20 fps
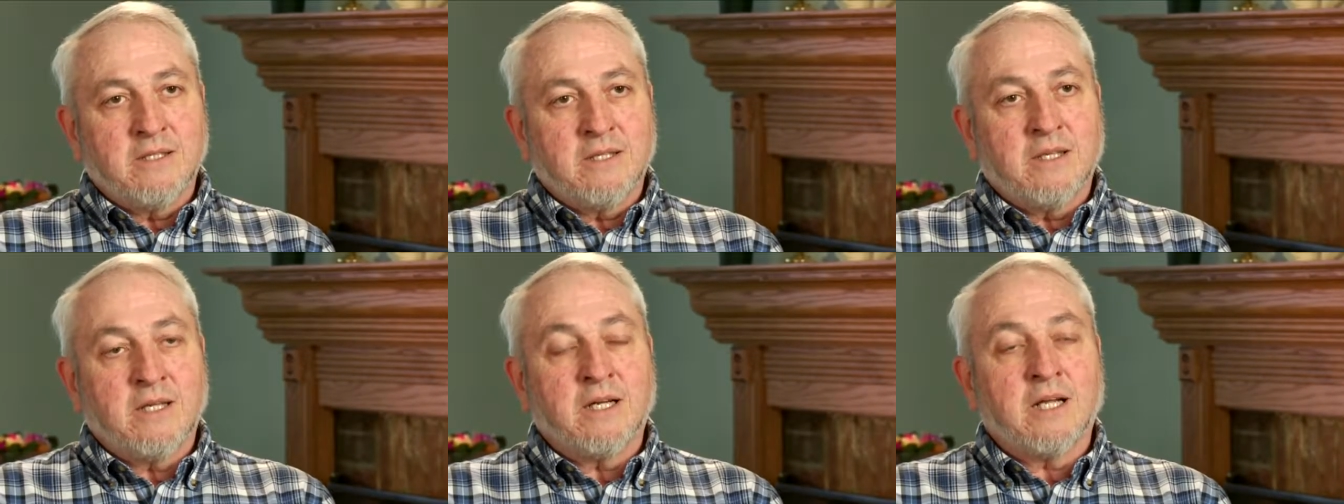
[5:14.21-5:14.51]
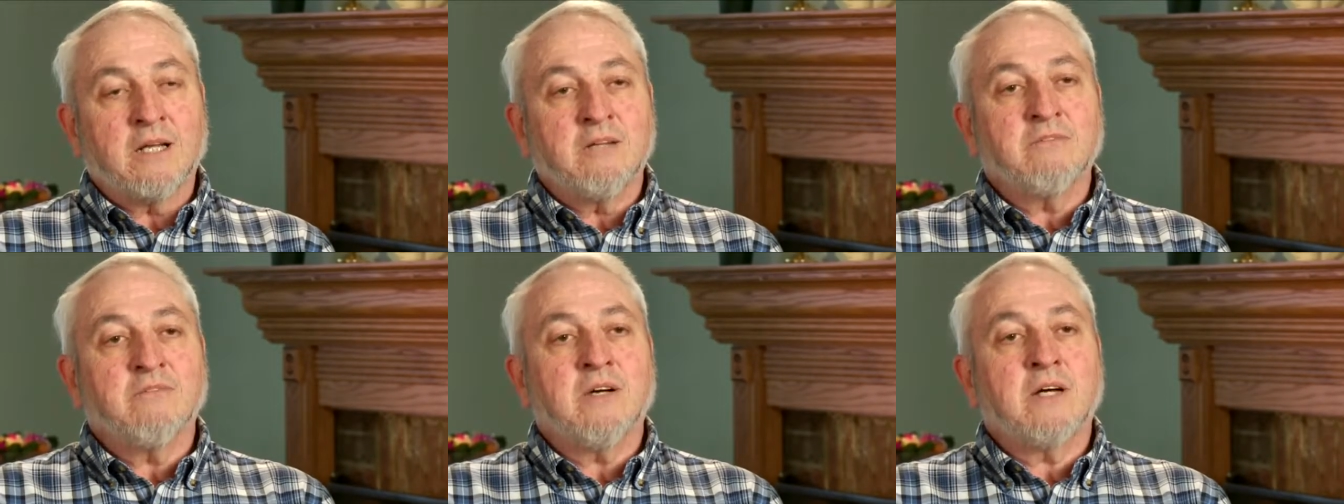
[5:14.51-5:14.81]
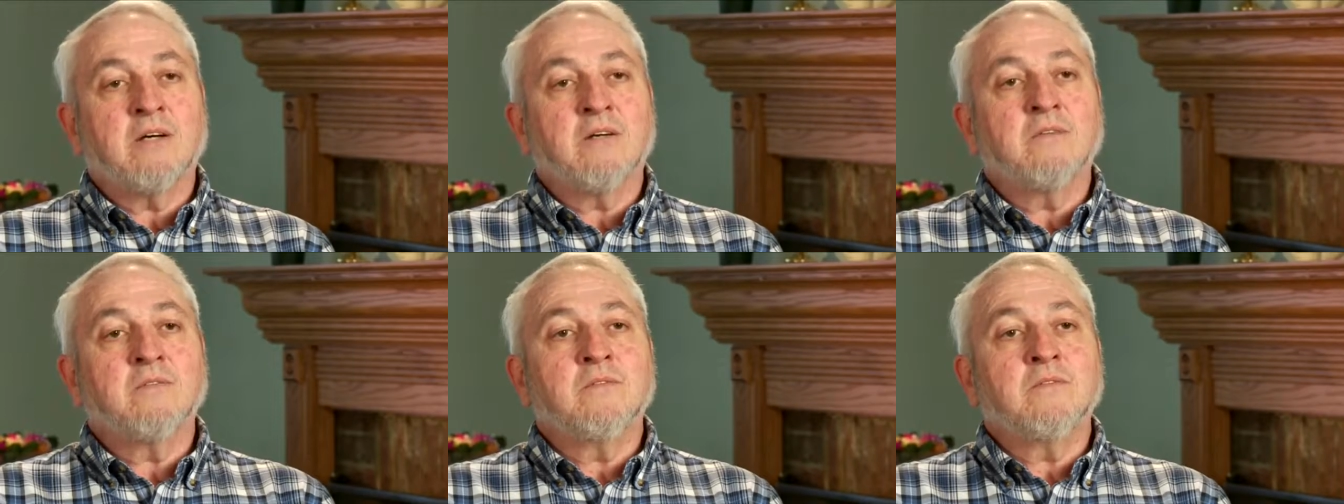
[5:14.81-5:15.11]
and I
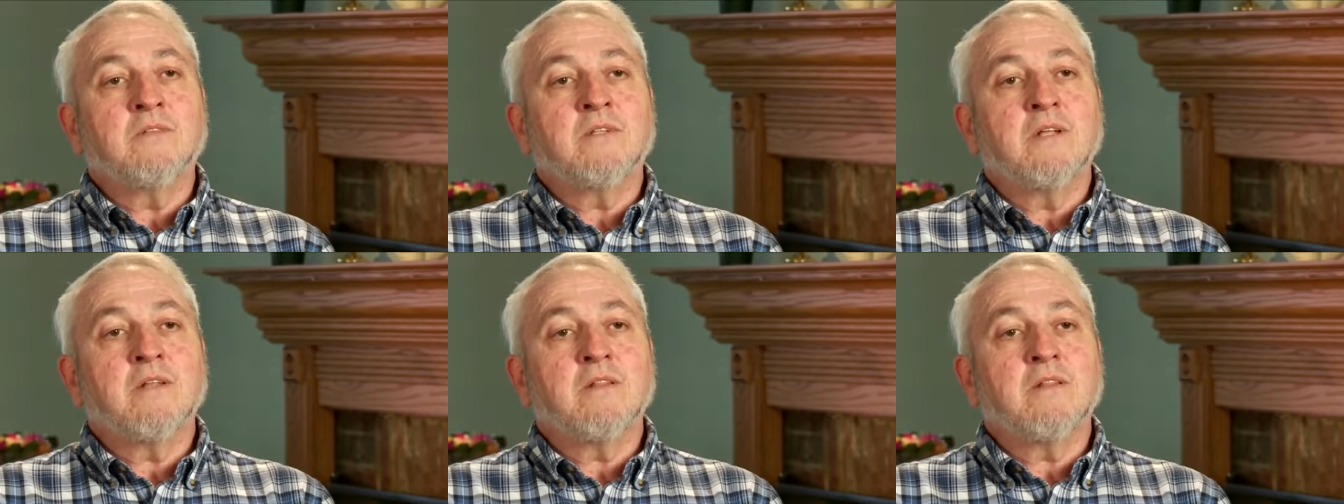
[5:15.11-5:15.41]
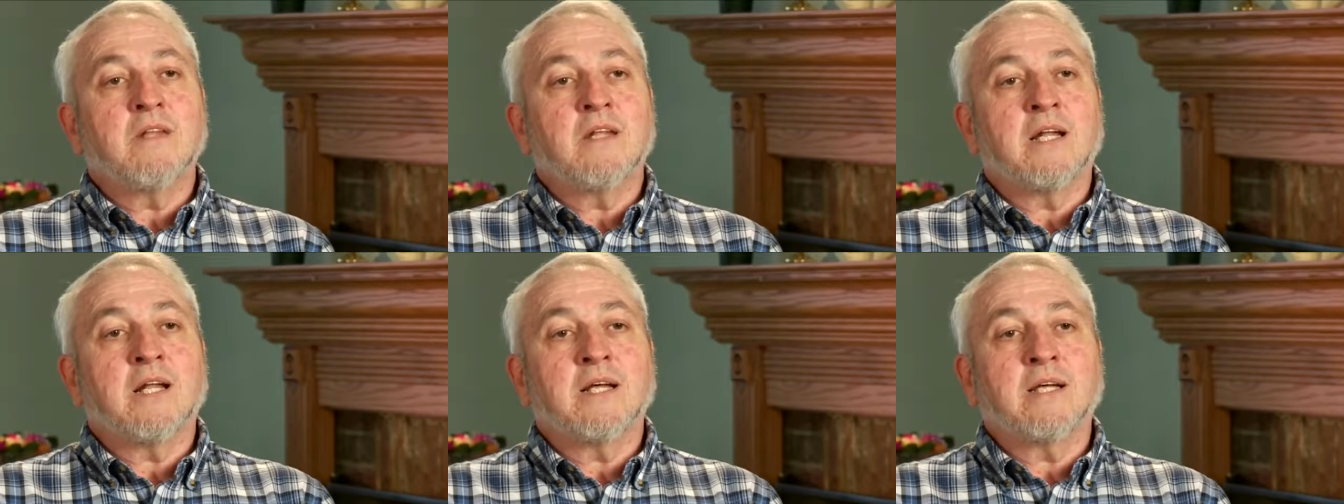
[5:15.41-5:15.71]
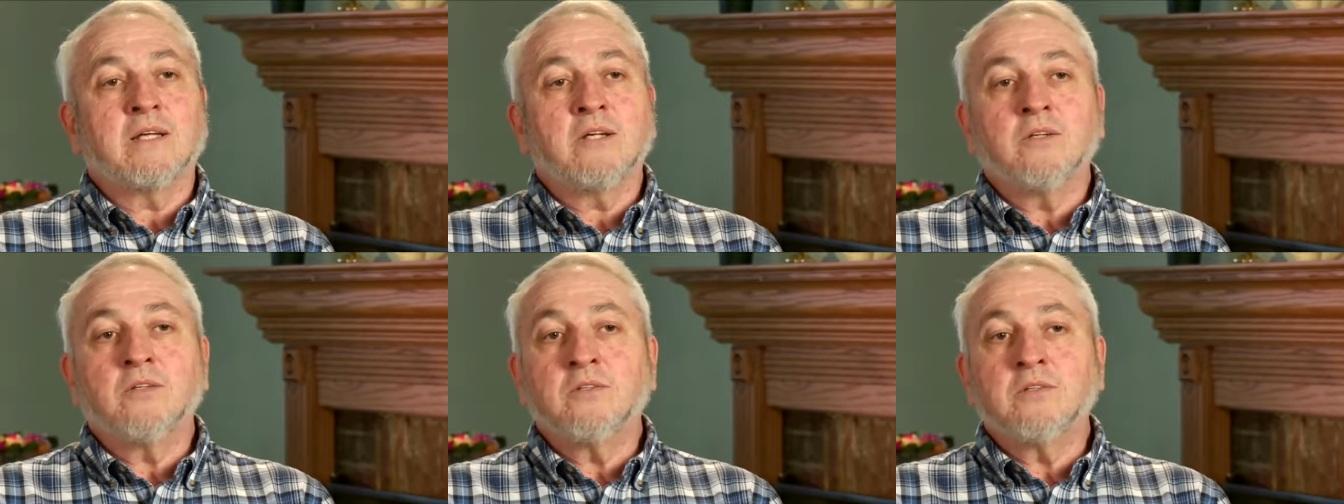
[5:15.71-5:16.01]
found that
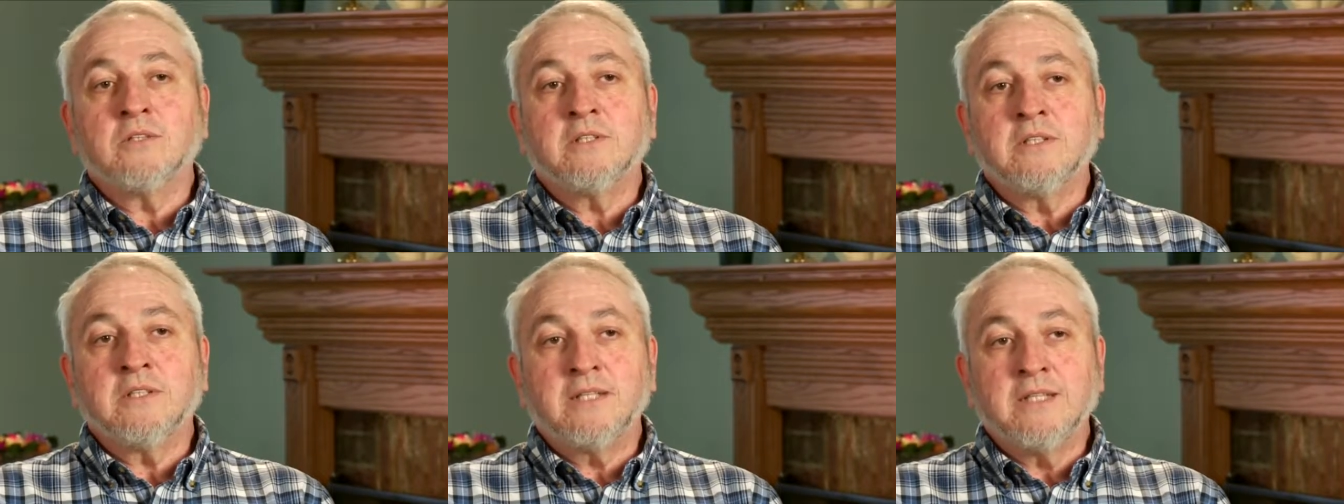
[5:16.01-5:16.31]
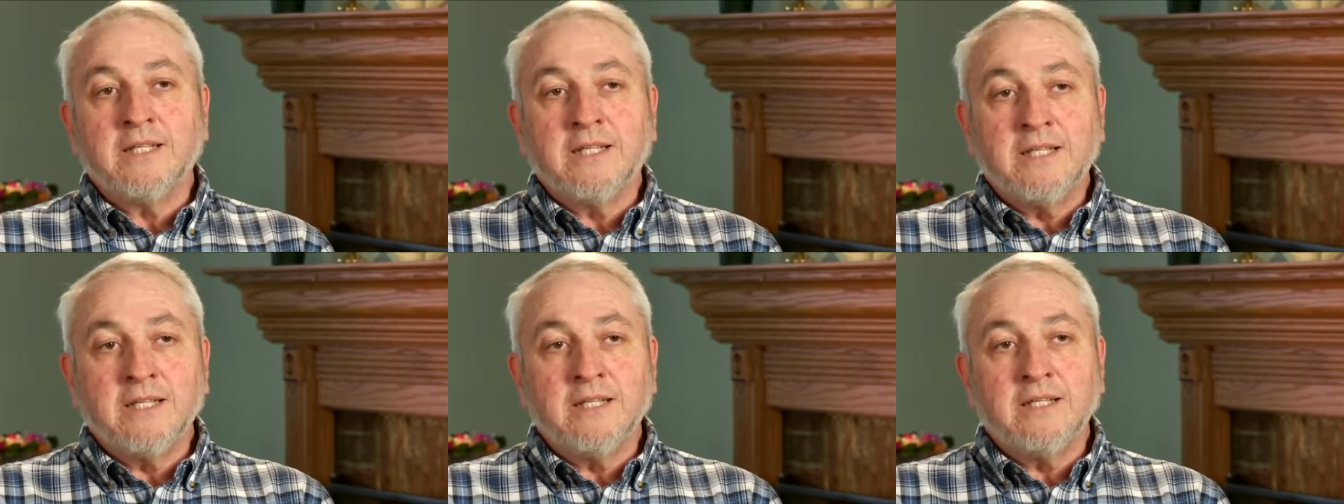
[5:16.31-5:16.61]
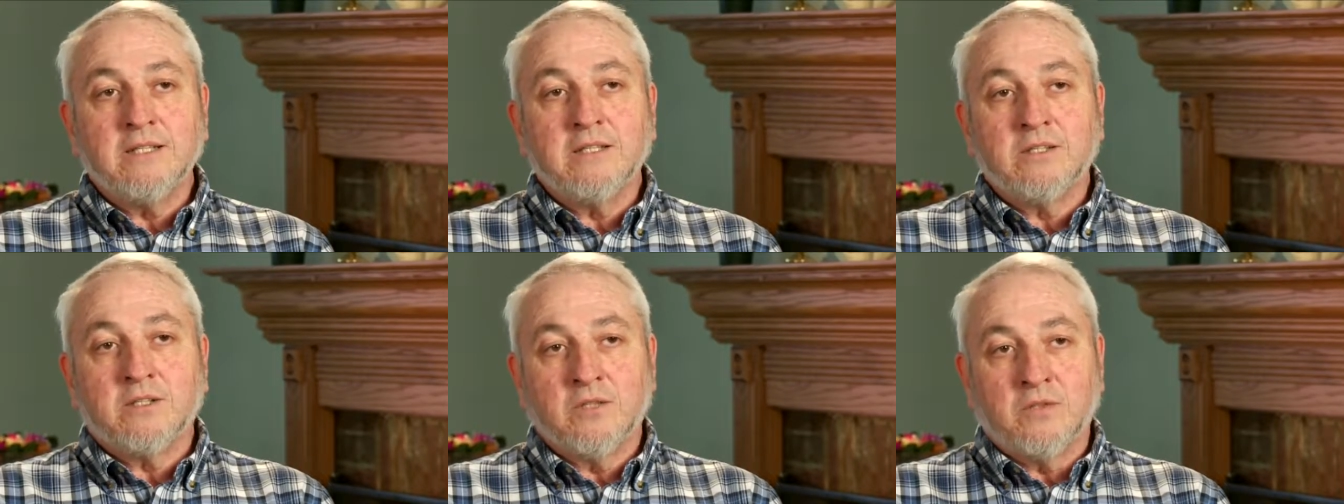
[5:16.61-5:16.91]
I couldn't
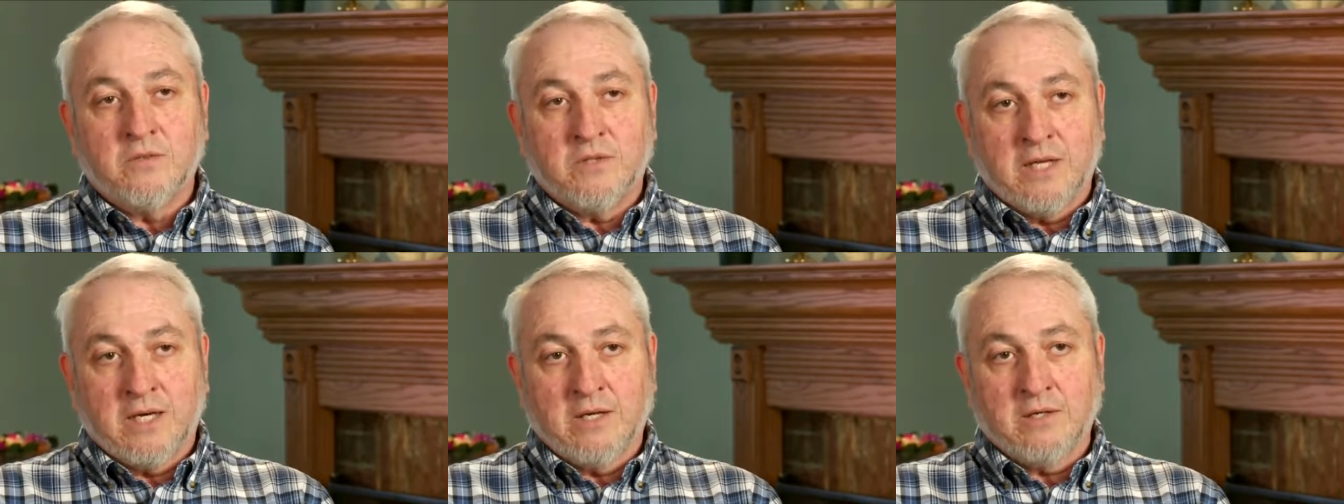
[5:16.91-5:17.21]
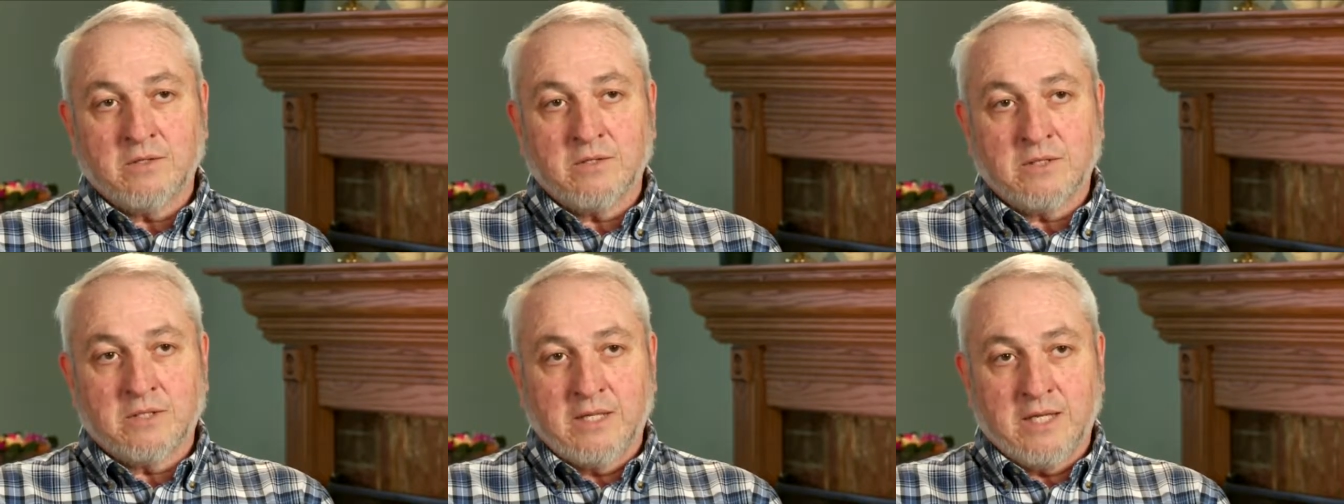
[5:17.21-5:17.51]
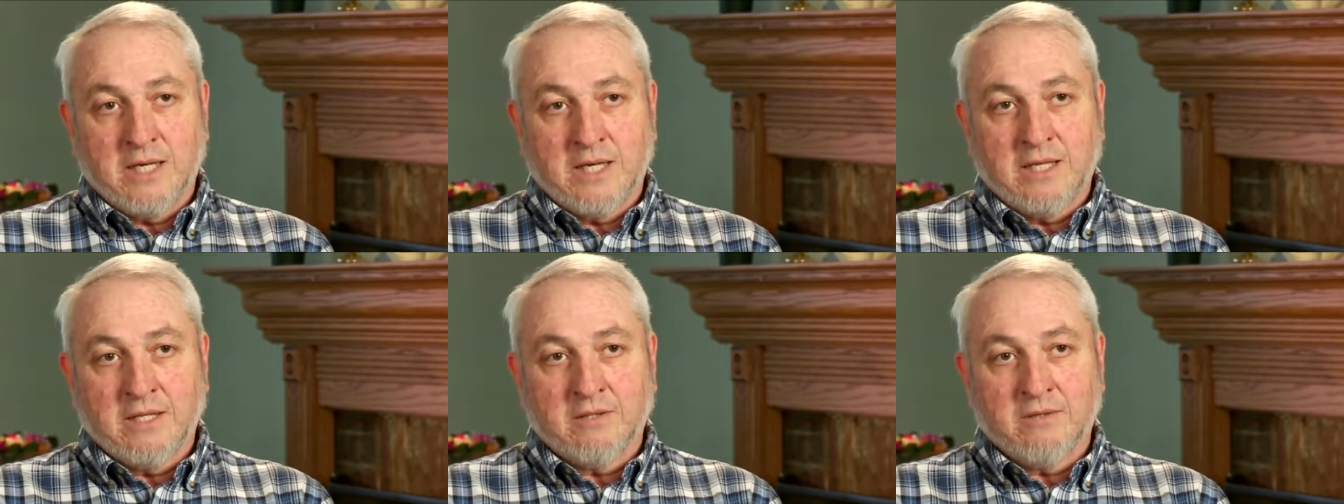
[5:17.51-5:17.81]
eat 2,000
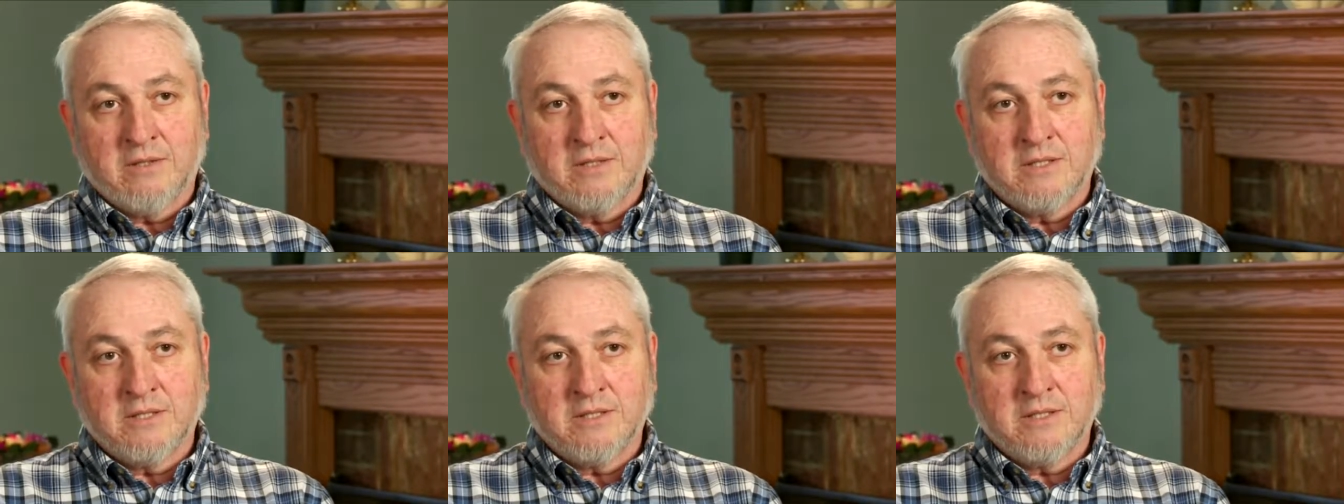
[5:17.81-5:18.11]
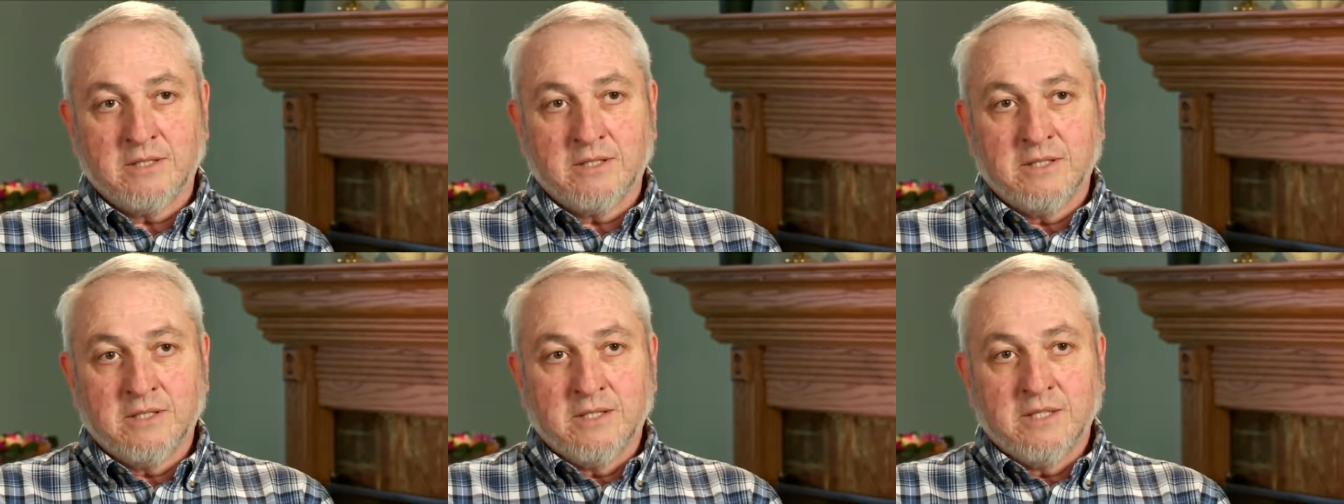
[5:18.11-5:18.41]
calories.